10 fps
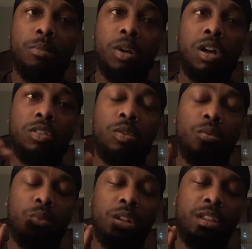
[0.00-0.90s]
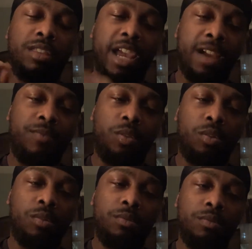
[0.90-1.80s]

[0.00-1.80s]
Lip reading: but also really thankful